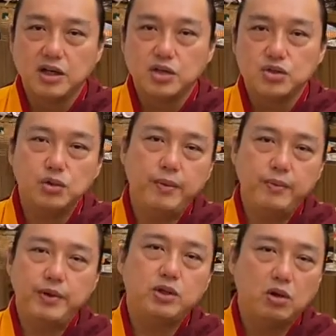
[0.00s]
So when
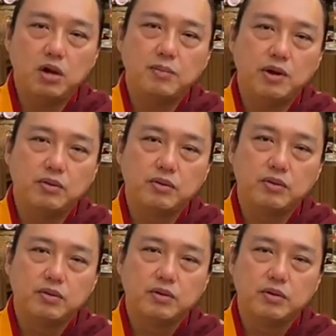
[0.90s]
we talk about
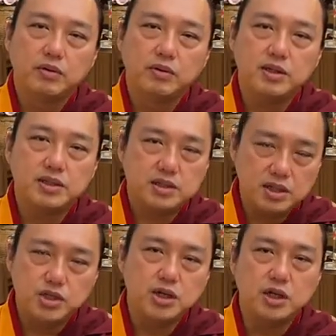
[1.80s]
this
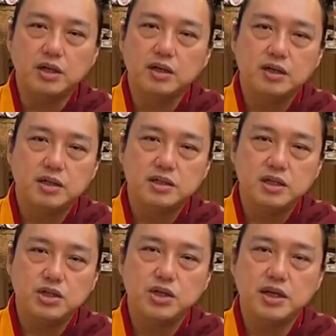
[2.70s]
teaching
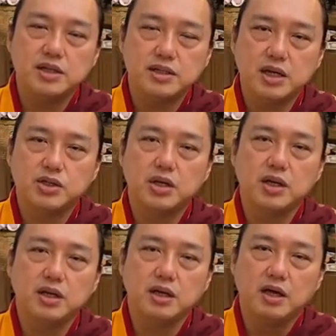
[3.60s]
is
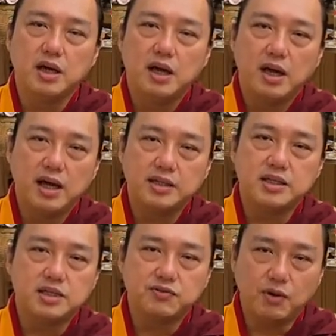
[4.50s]
actually has
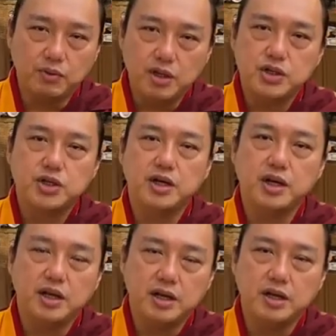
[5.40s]
its foundation
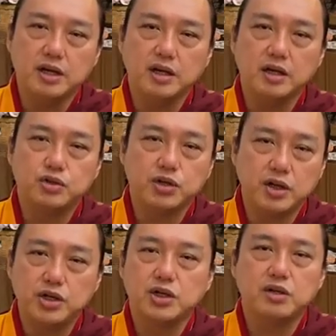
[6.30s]
in the
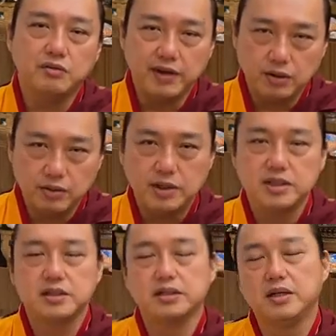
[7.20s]
tradition of
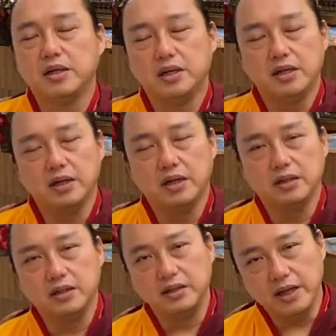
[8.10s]
elders,
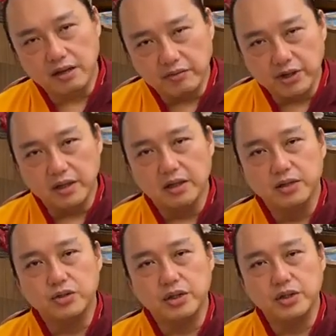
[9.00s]
the Theravada
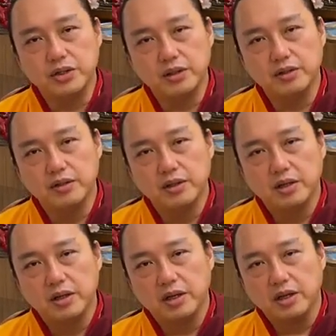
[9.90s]
tradition,
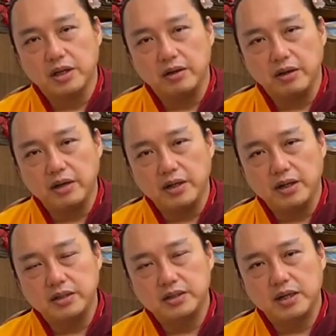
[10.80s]
right?
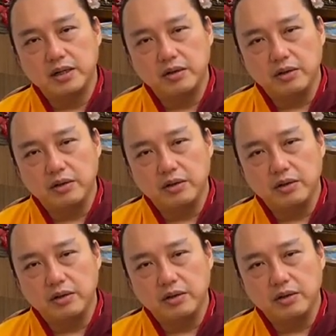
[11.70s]
Is that